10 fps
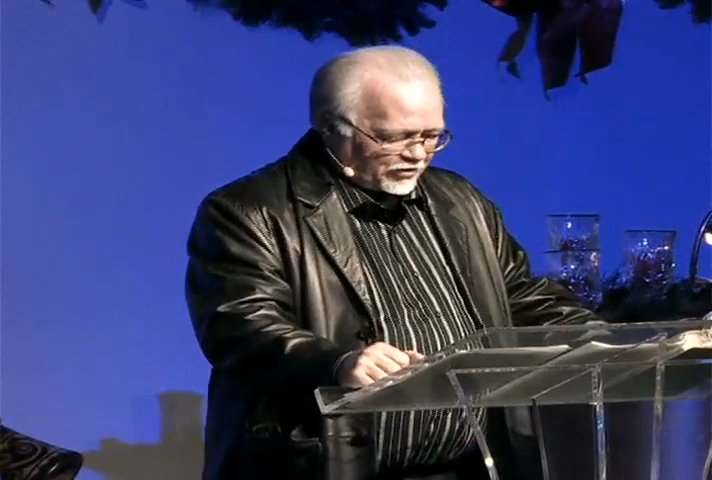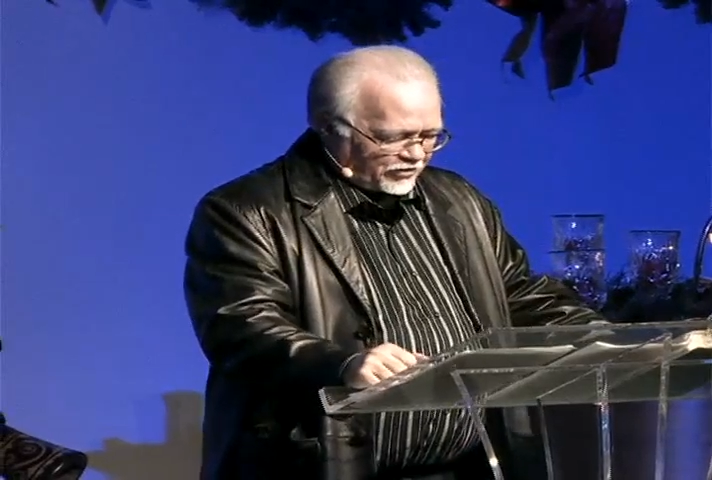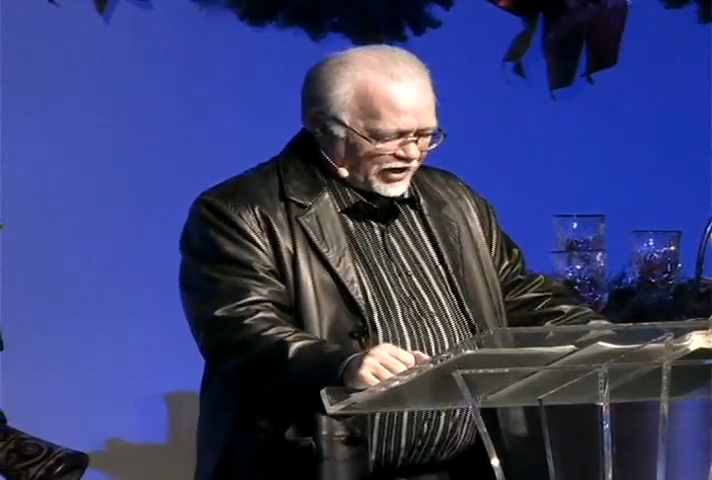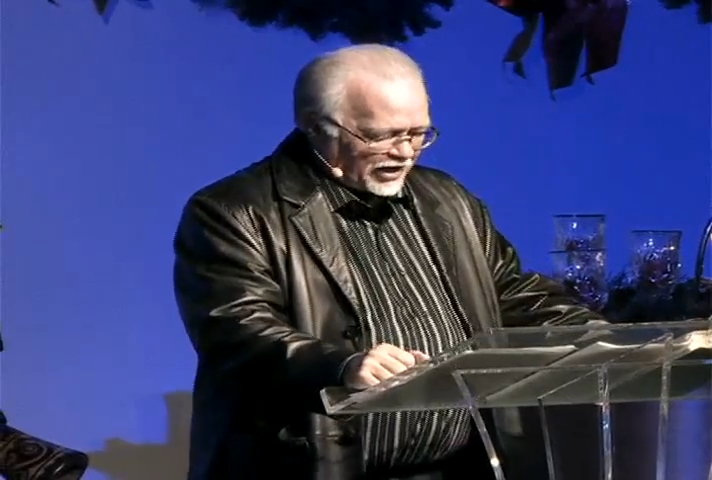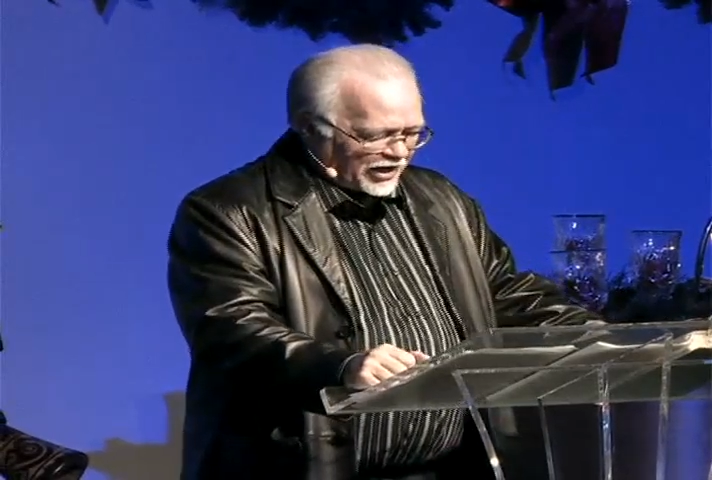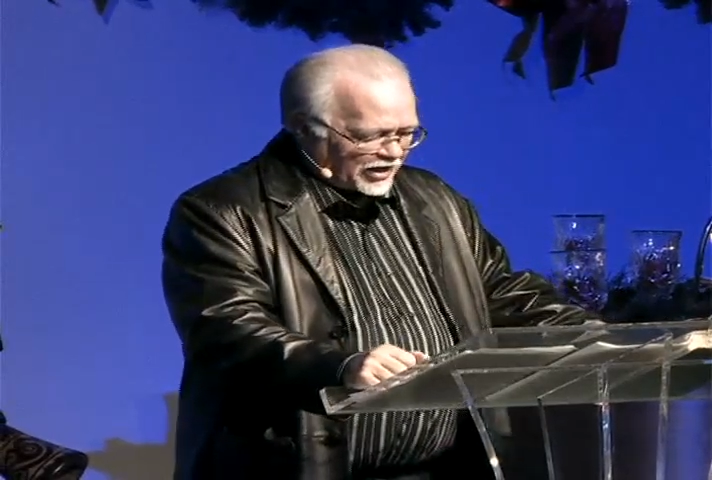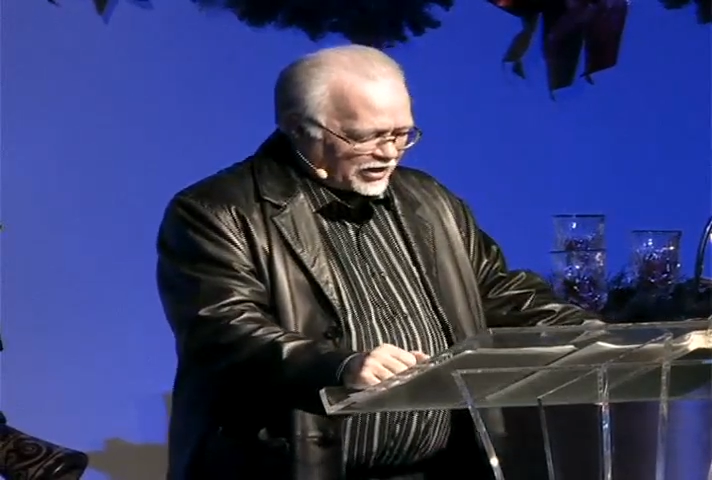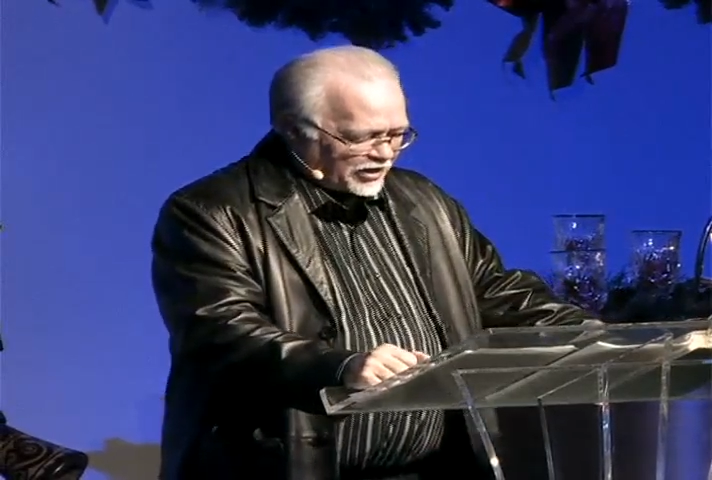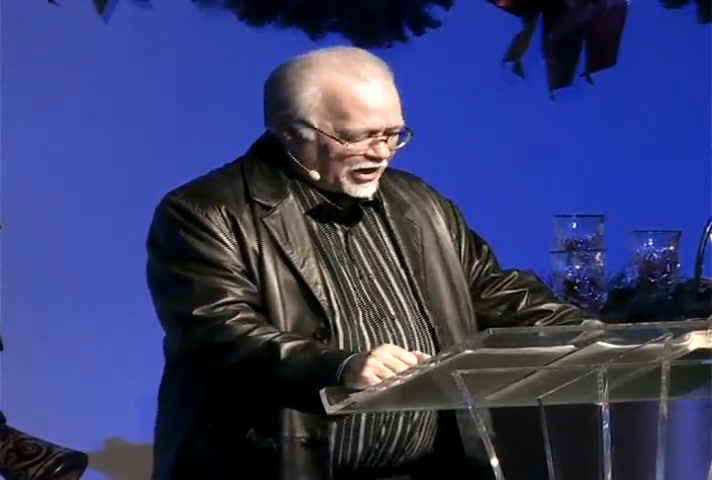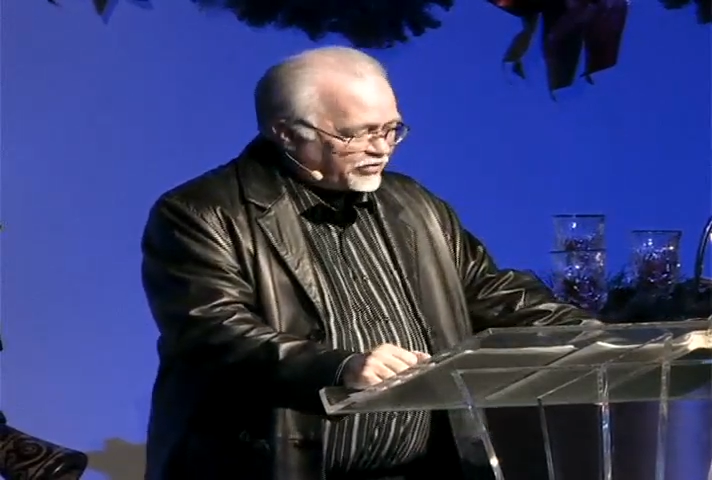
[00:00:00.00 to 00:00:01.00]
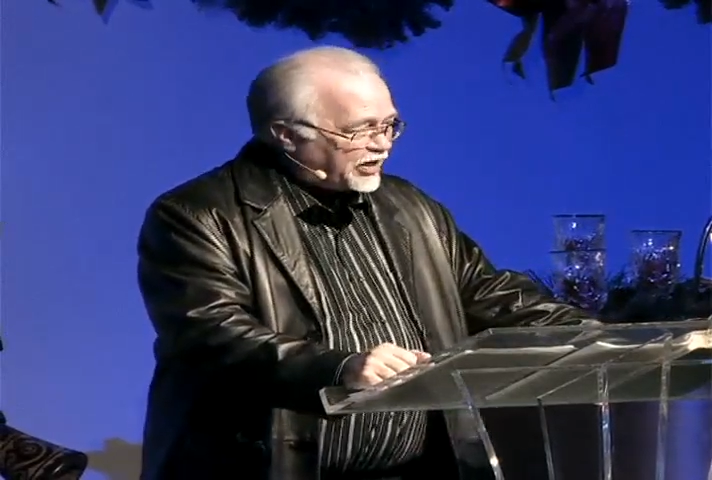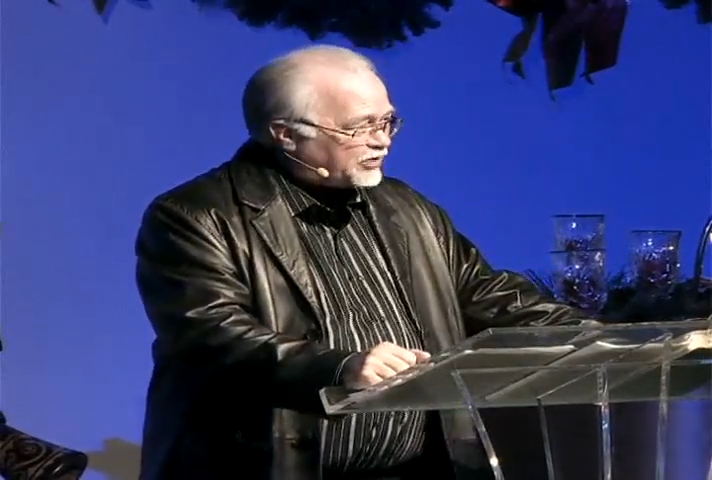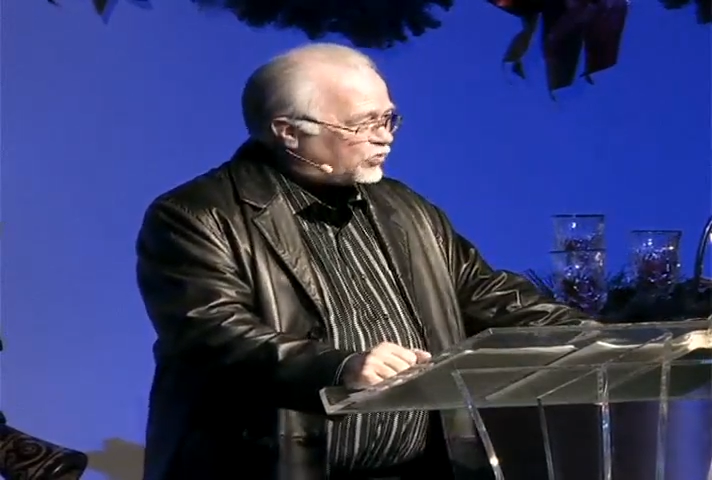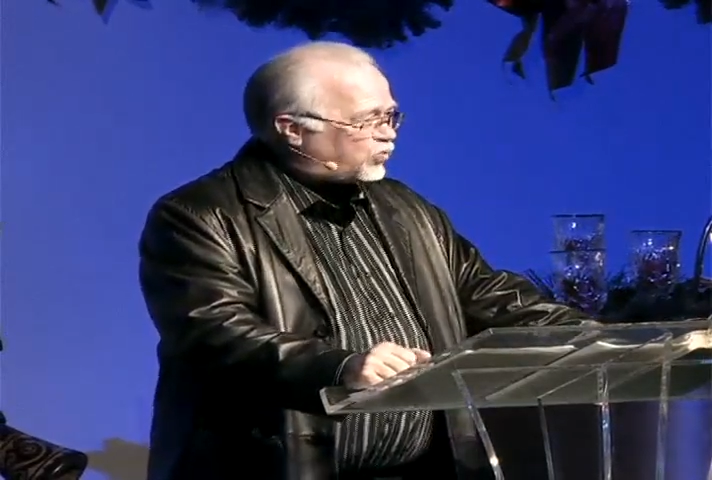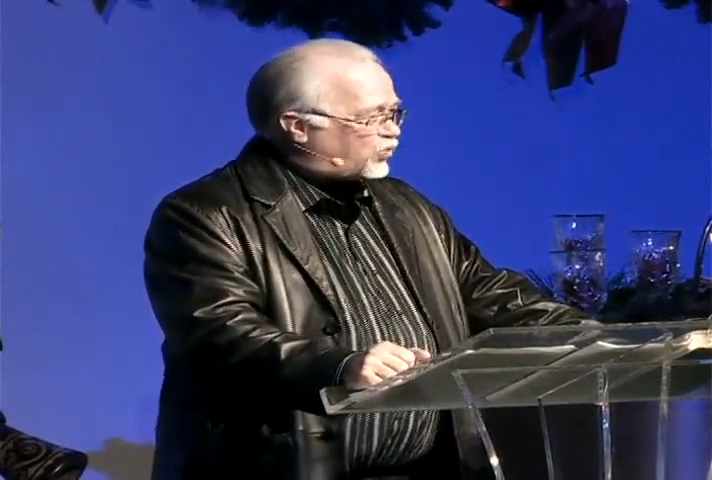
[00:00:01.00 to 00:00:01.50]
They had, and
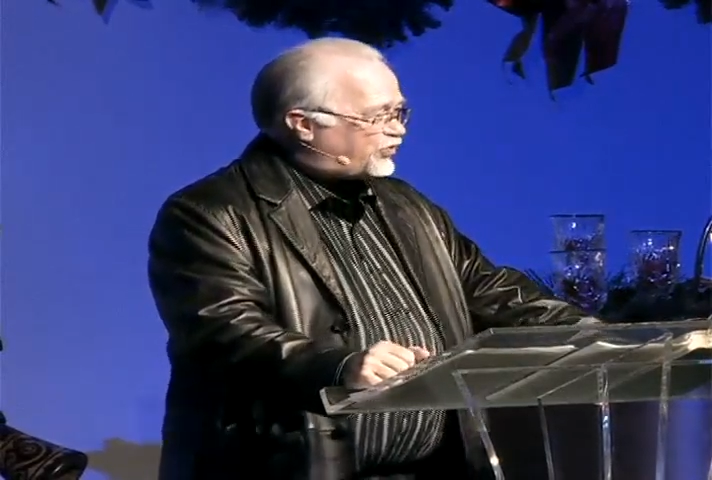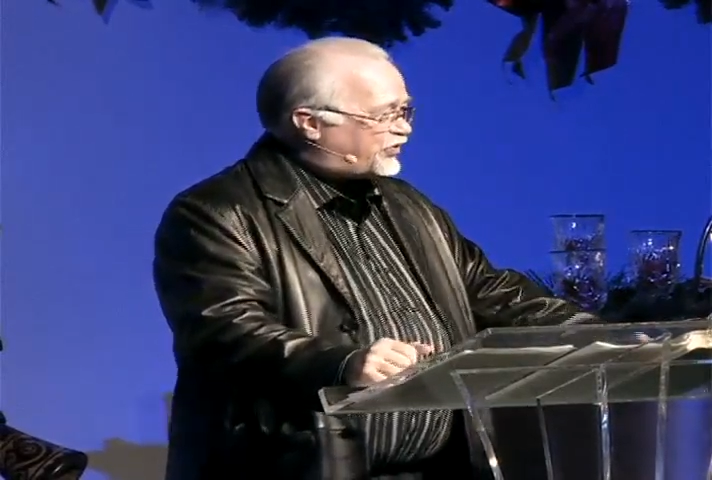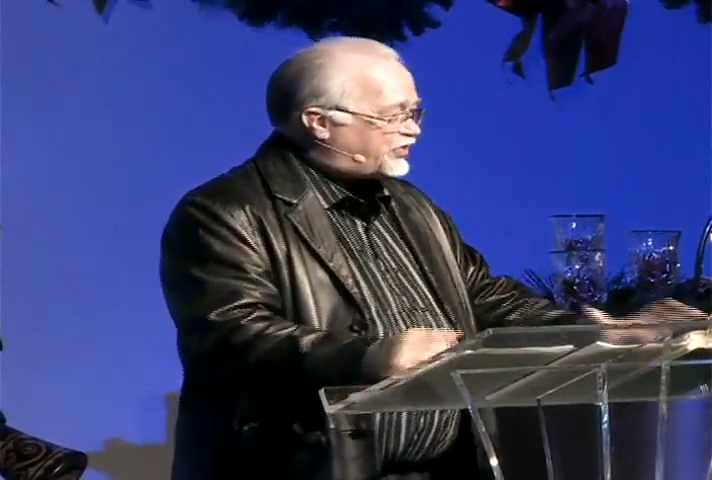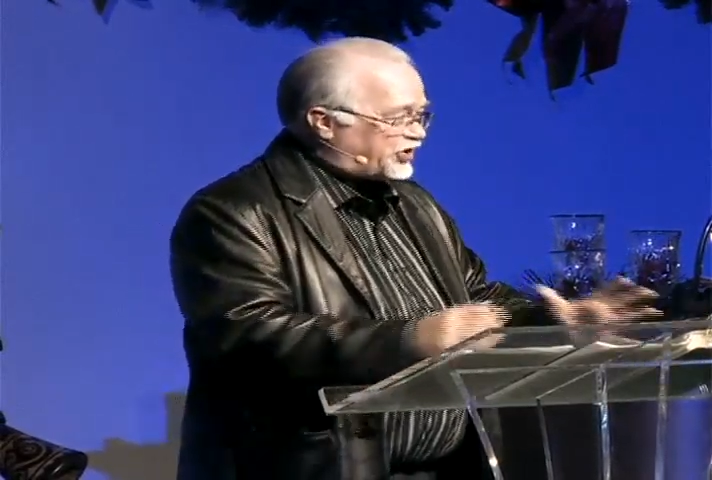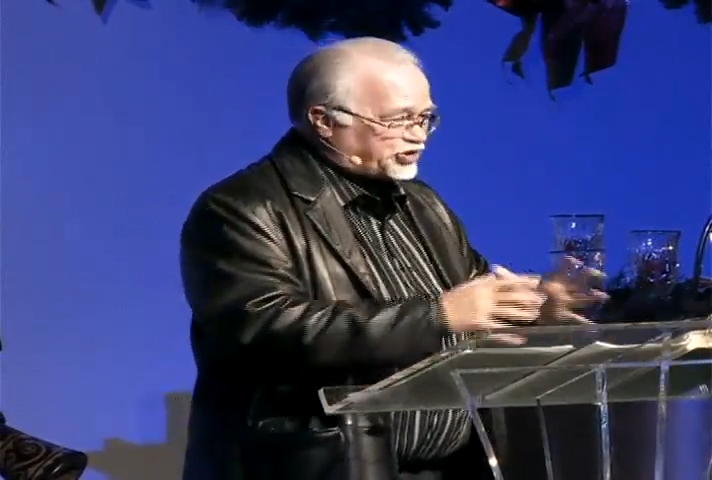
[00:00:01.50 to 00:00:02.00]
then the